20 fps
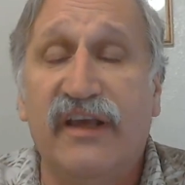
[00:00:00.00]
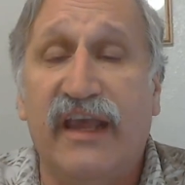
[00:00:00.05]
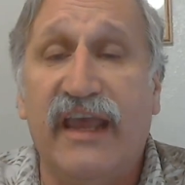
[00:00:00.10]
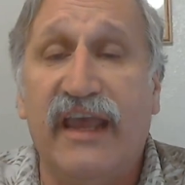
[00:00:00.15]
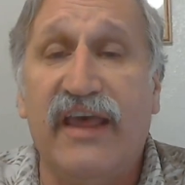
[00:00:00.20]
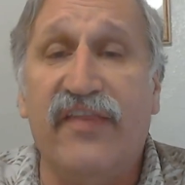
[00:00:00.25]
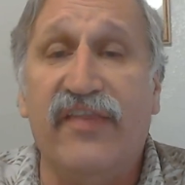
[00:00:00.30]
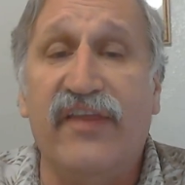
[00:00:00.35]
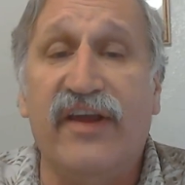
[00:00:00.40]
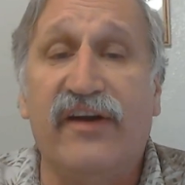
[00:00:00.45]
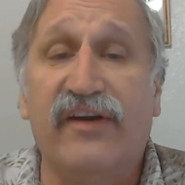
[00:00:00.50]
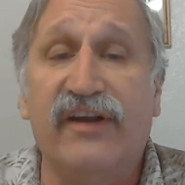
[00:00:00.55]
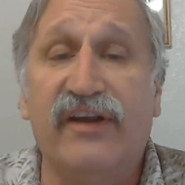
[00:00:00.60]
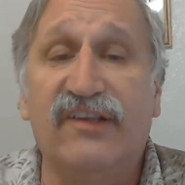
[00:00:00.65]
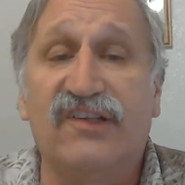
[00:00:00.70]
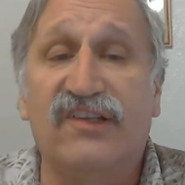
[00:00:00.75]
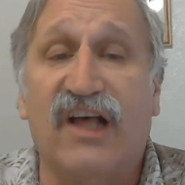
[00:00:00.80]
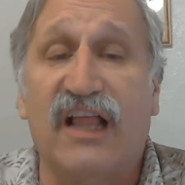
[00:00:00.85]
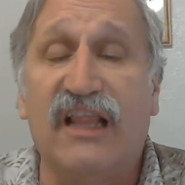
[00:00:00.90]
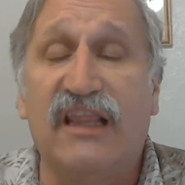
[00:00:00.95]
and there
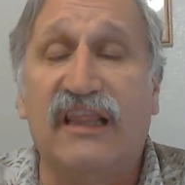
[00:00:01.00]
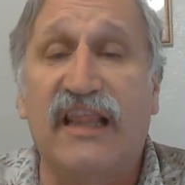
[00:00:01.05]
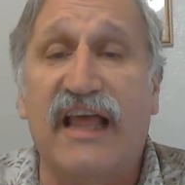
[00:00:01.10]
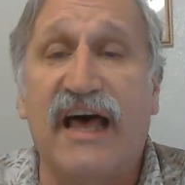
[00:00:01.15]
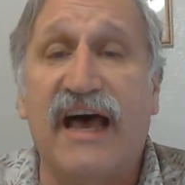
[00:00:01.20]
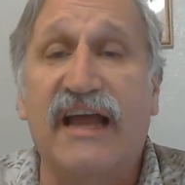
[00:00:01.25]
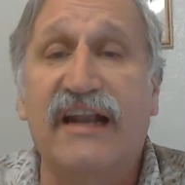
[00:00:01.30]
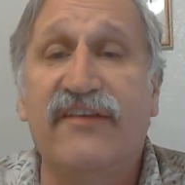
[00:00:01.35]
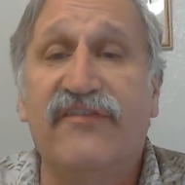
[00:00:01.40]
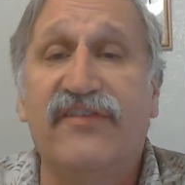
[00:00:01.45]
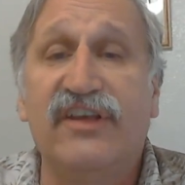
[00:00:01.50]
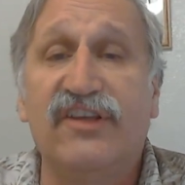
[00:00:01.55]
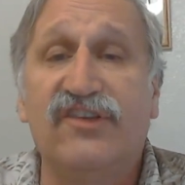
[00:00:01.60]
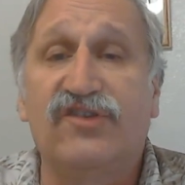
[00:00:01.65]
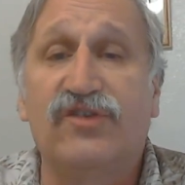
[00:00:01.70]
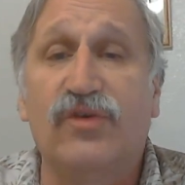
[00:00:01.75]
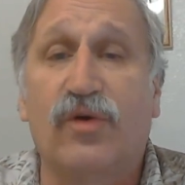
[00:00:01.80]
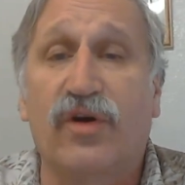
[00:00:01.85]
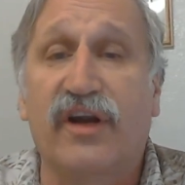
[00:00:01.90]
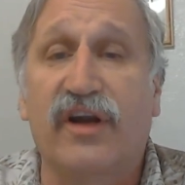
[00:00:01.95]
is a lot of
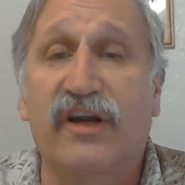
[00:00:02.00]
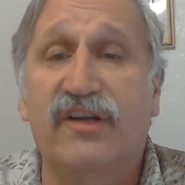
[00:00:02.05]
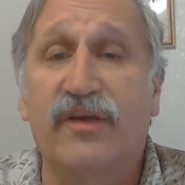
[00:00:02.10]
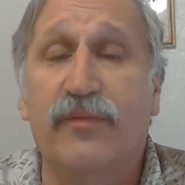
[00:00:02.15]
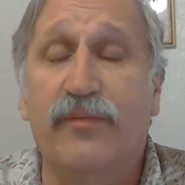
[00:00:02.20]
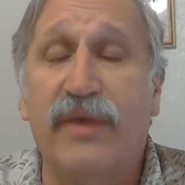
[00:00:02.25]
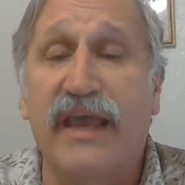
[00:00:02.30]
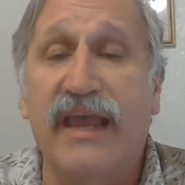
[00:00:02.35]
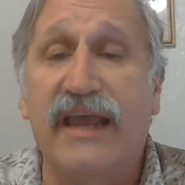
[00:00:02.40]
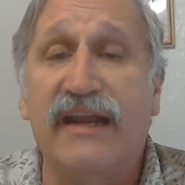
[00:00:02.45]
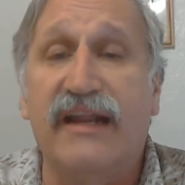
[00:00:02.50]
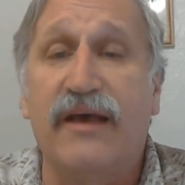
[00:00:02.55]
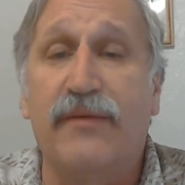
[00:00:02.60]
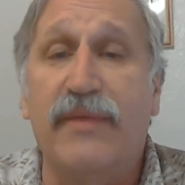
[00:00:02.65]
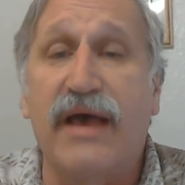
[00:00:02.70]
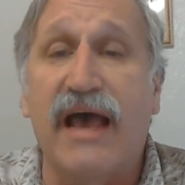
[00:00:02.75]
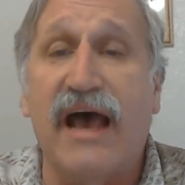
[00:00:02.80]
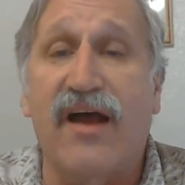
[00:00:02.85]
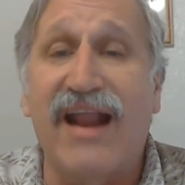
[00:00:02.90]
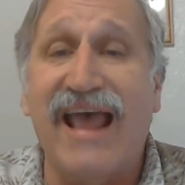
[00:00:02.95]
historic debate
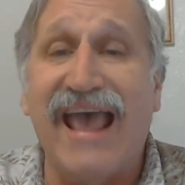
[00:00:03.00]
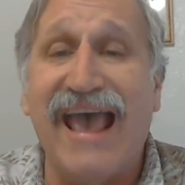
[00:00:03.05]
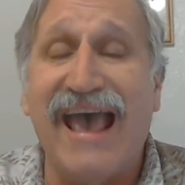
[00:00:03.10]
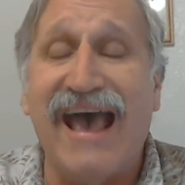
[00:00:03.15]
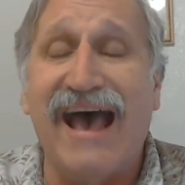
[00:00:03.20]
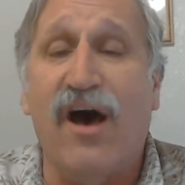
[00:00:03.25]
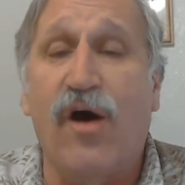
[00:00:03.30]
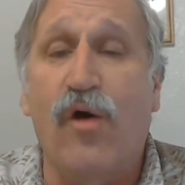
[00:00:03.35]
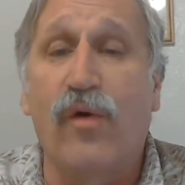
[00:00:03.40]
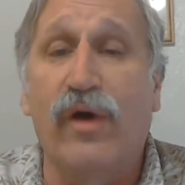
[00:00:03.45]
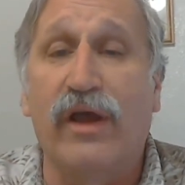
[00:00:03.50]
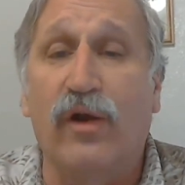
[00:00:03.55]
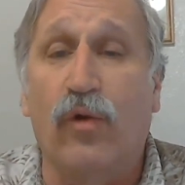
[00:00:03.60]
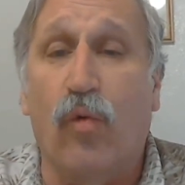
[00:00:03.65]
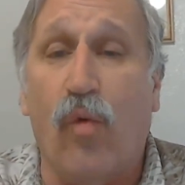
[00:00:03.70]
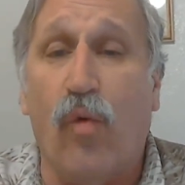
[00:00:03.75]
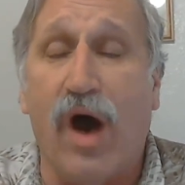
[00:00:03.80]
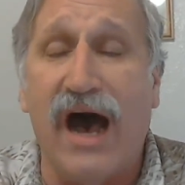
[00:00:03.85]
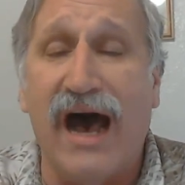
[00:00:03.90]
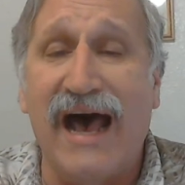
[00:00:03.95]
about how
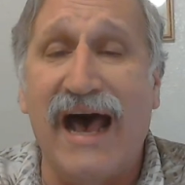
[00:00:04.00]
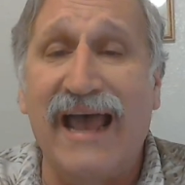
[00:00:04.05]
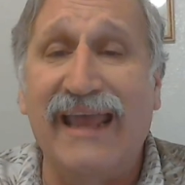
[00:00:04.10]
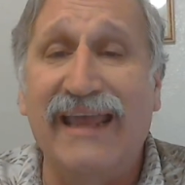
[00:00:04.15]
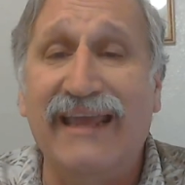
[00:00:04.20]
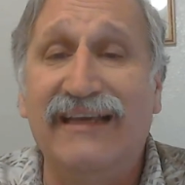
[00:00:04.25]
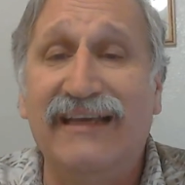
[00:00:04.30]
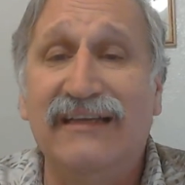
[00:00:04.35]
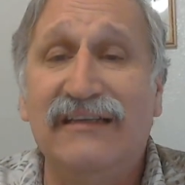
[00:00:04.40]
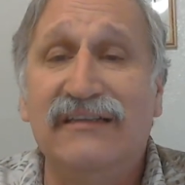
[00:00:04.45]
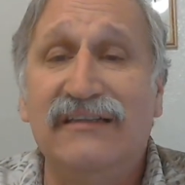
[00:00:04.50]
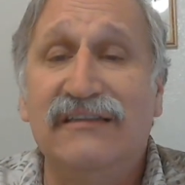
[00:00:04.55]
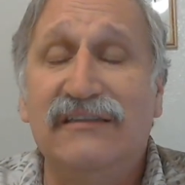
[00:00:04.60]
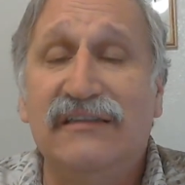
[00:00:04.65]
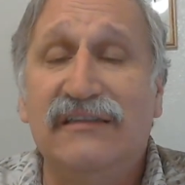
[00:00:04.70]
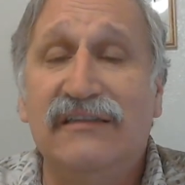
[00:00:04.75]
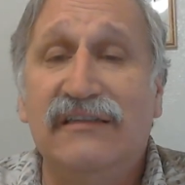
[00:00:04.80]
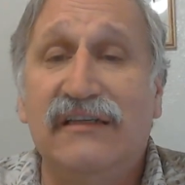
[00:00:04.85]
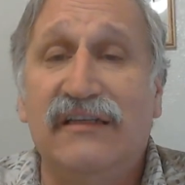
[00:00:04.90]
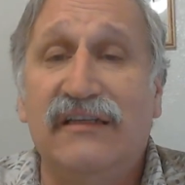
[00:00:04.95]
and why
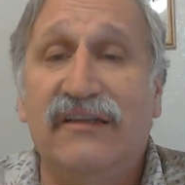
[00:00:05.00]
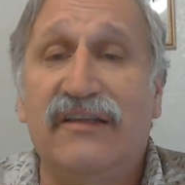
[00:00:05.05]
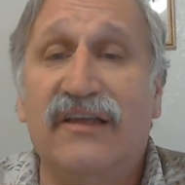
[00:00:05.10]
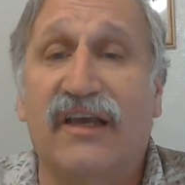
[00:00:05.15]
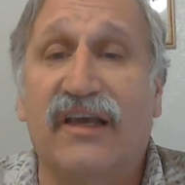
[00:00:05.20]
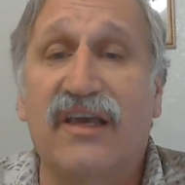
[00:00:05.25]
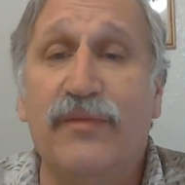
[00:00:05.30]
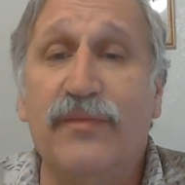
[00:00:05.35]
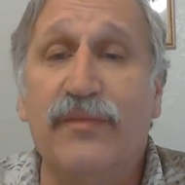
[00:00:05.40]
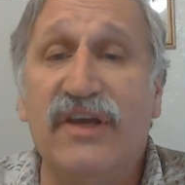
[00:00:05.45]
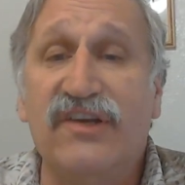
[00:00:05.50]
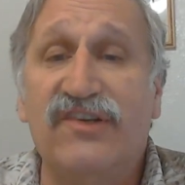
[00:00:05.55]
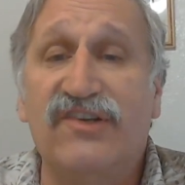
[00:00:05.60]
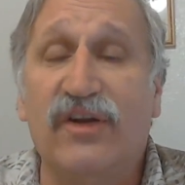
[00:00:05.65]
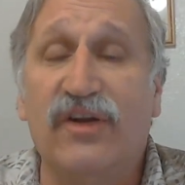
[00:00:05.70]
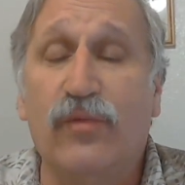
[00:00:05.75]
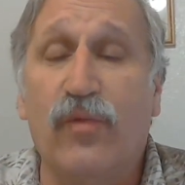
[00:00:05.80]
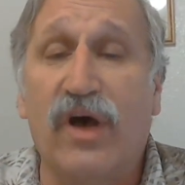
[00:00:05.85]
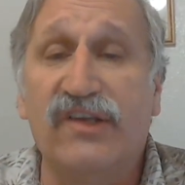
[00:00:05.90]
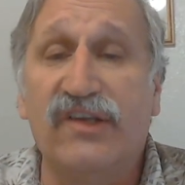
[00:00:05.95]
the
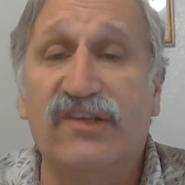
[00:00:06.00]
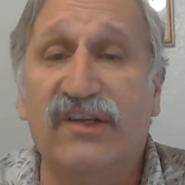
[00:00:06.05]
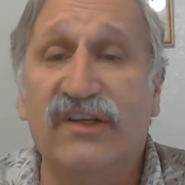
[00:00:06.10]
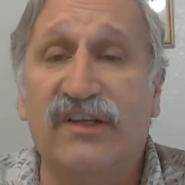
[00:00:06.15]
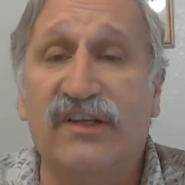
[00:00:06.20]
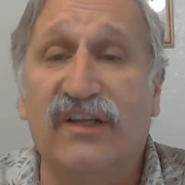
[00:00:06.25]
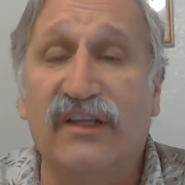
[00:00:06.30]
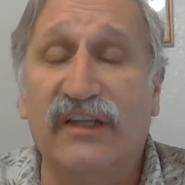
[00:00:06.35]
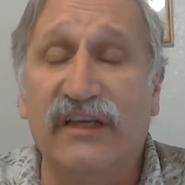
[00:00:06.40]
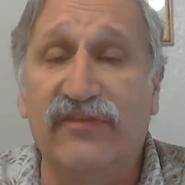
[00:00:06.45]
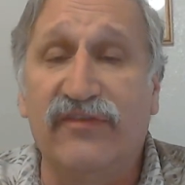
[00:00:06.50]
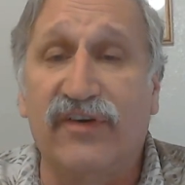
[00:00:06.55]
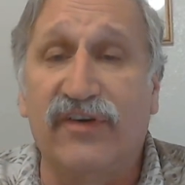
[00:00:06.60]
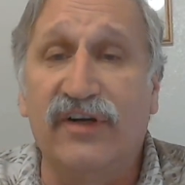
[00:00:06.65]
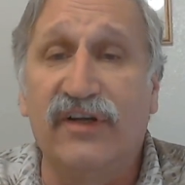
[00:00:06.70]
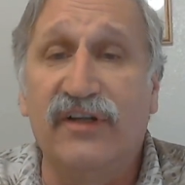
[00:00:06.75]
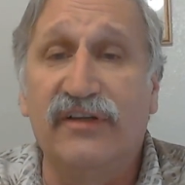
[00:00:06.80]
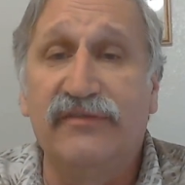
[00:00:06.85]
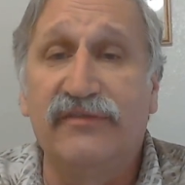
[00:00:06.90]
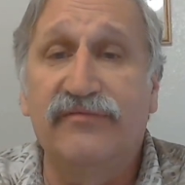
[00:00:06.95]
commission wasn't delivered.